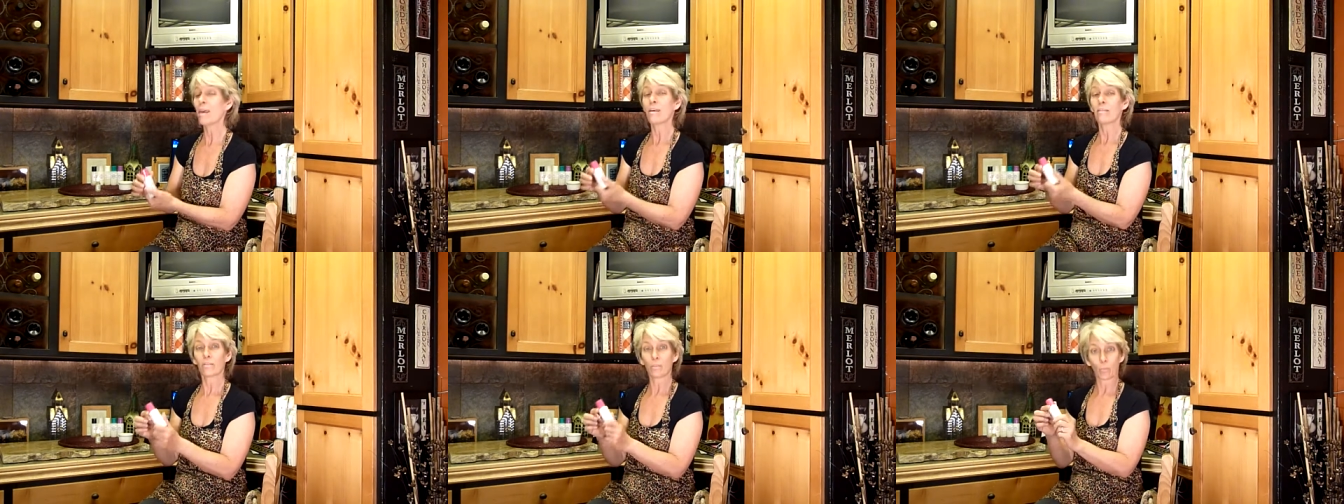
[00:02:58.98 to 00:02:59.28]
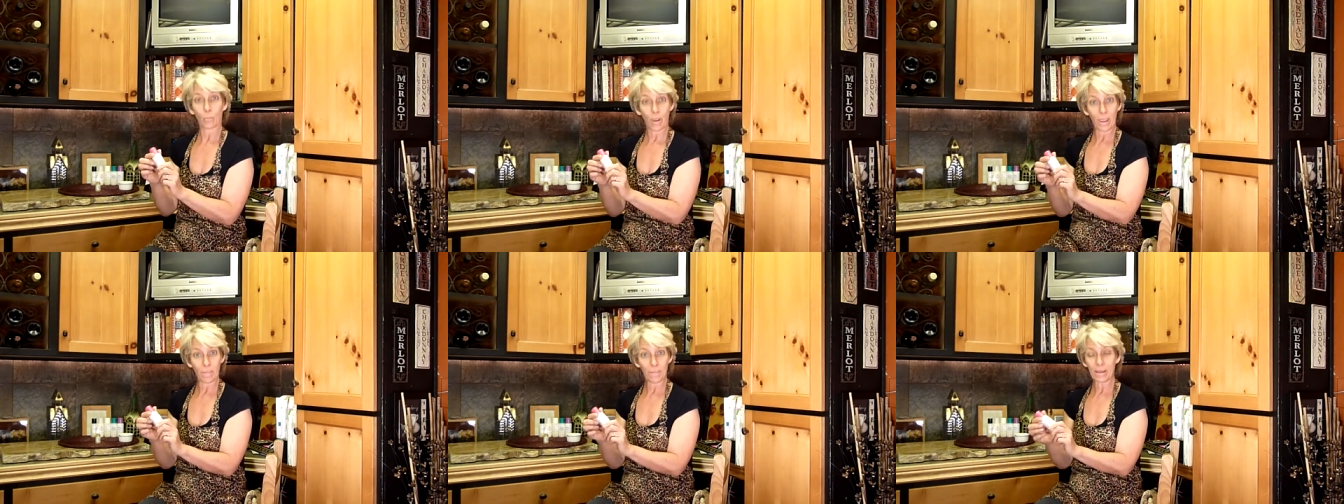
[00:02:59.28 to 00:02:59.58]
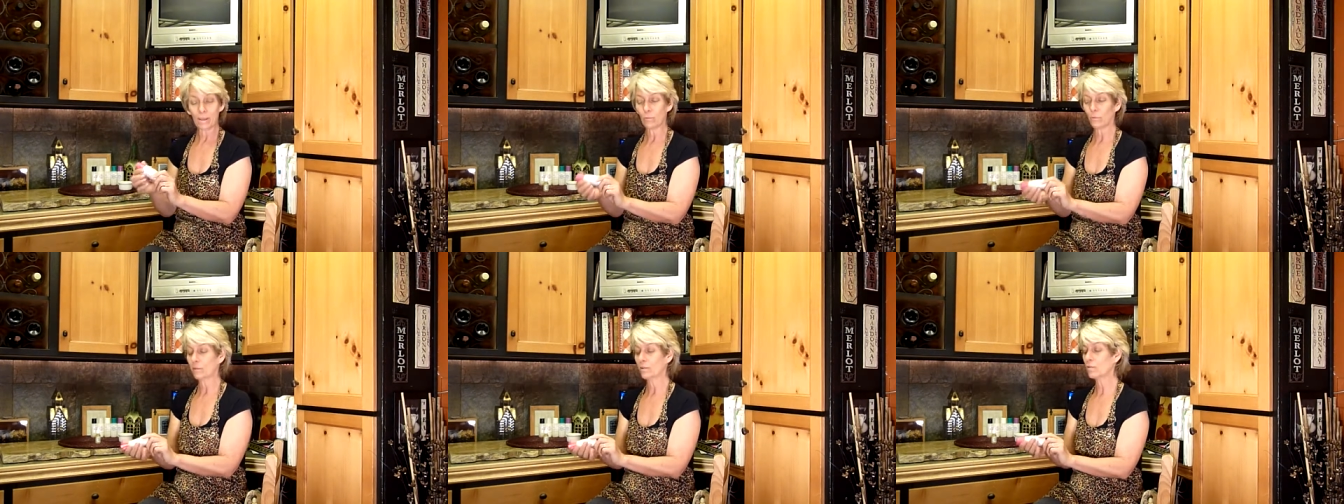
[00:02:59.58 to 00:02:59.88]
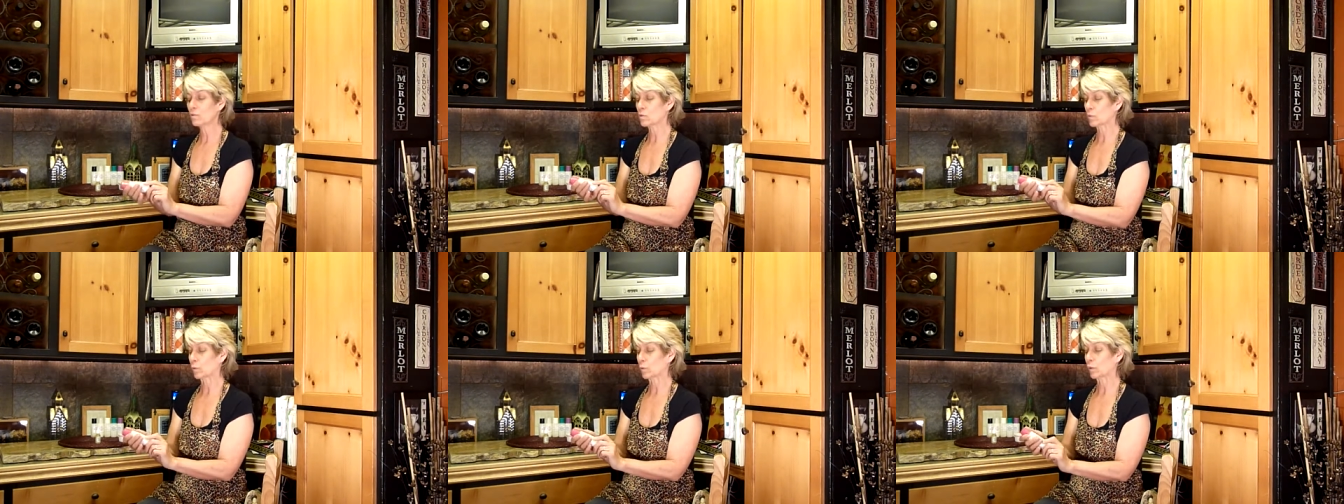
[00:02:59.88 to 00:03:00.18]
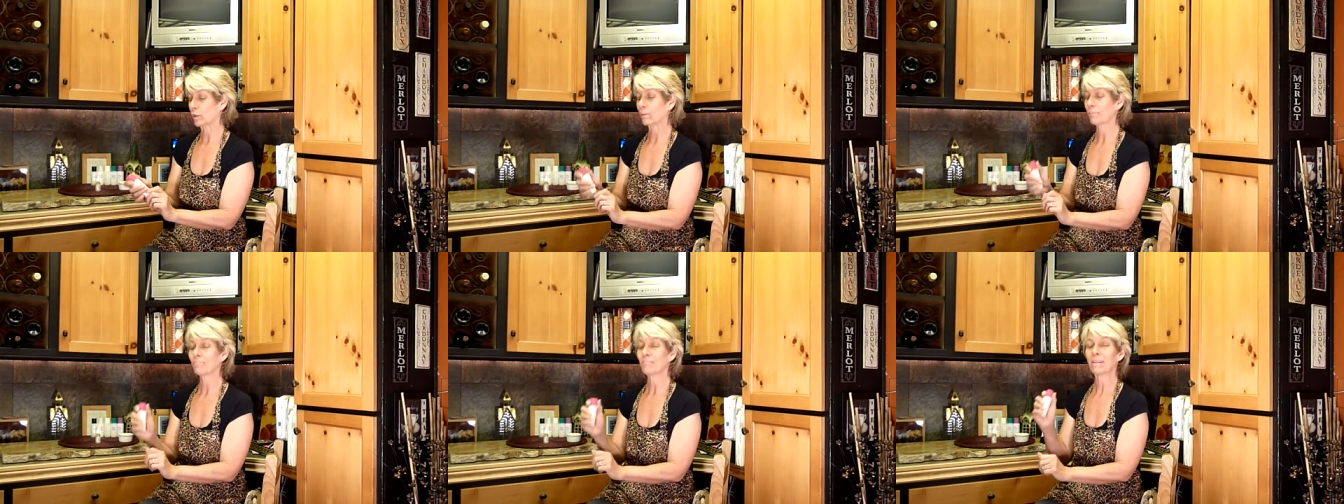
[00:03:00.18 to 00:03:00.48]
the way my oils
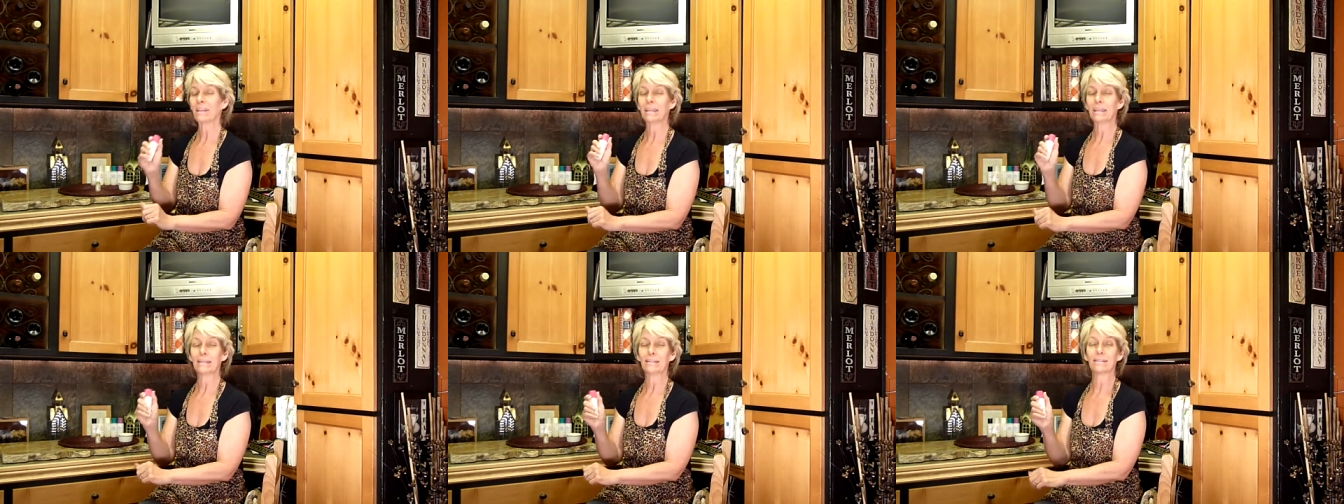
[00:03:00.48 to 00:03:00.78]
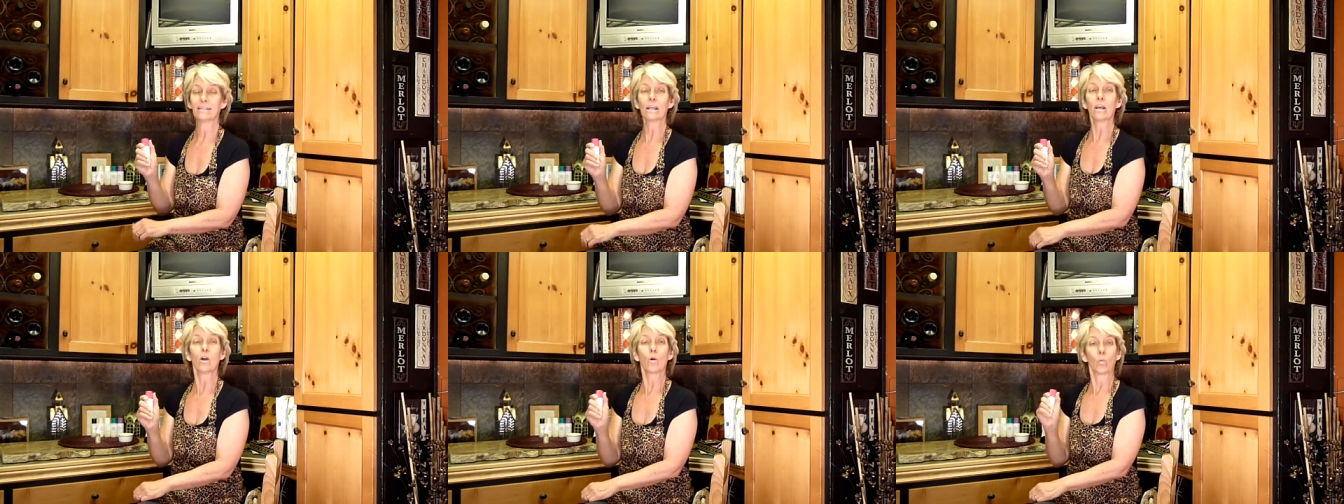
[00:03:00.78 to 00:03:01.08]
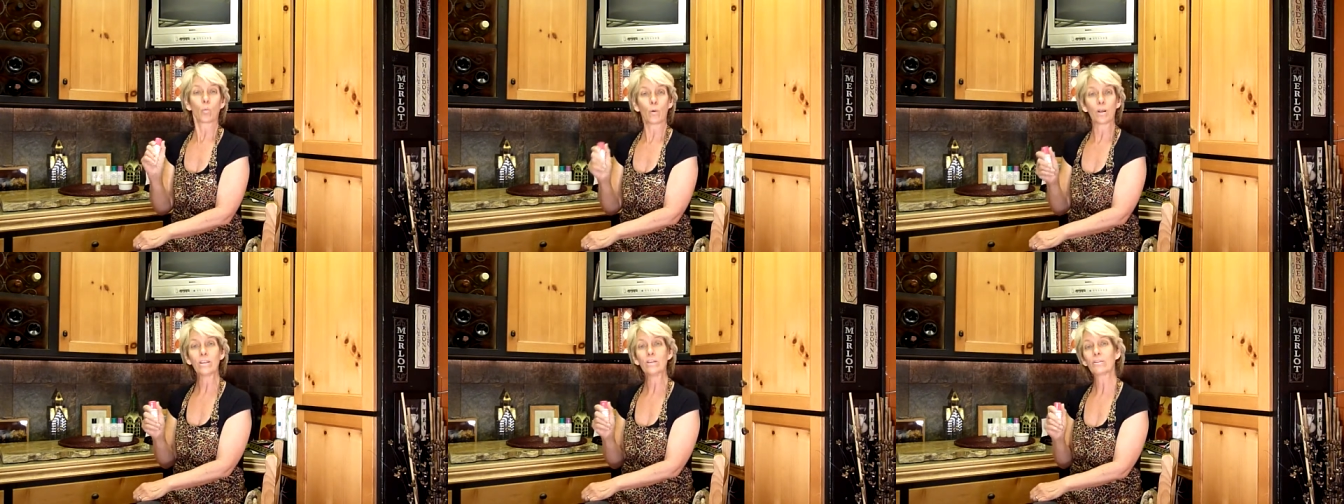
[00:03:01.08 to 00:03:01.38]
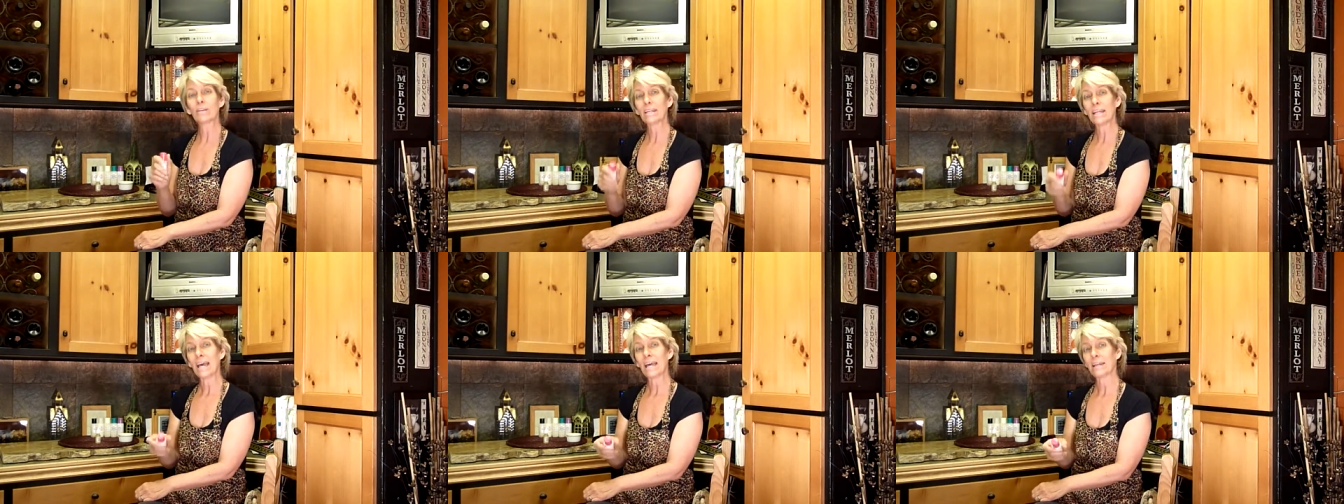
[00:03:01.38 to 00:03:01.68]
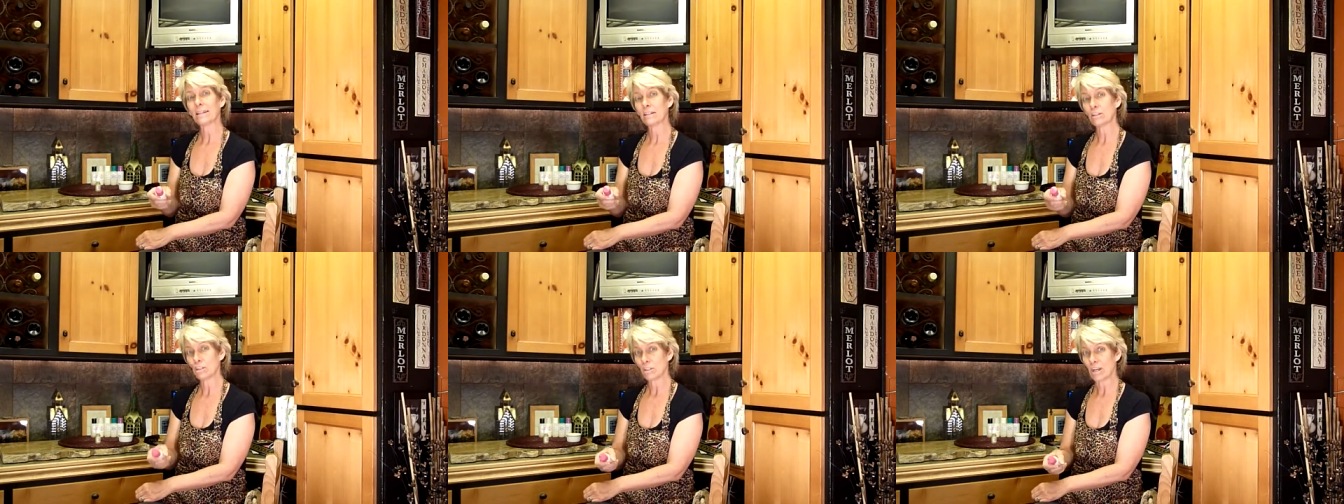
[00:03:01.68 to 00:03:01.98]
work is when you get out
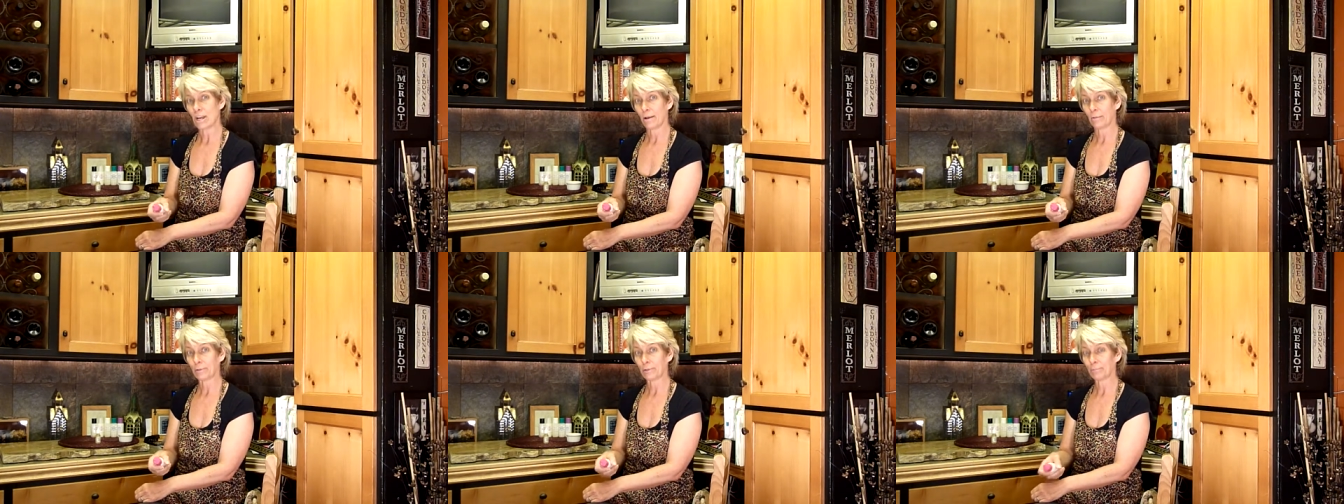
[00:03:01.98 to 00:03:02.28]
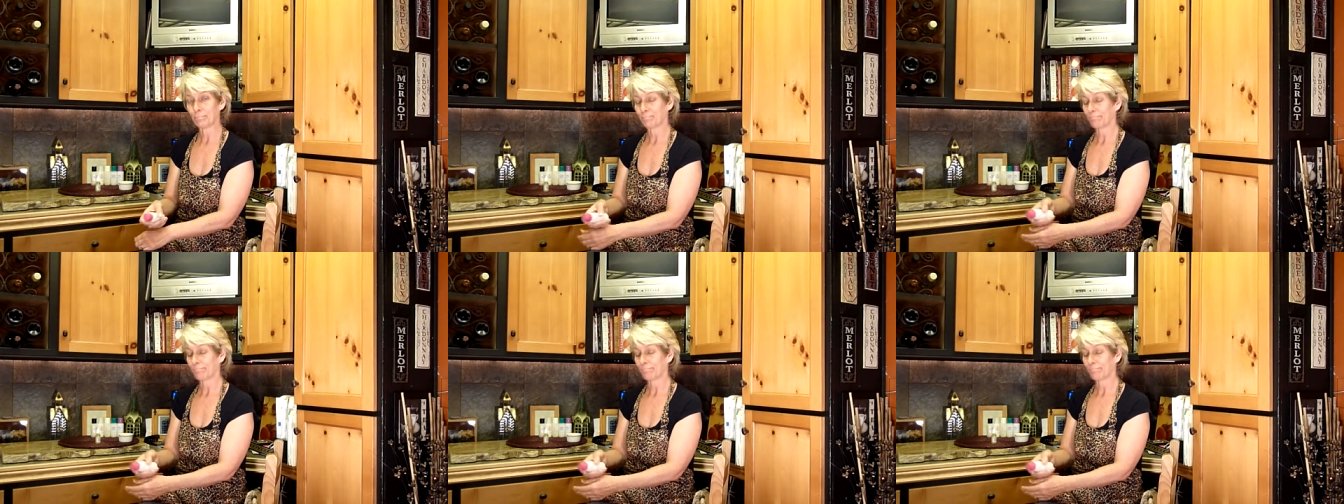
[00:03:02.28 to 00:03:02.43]
of the shower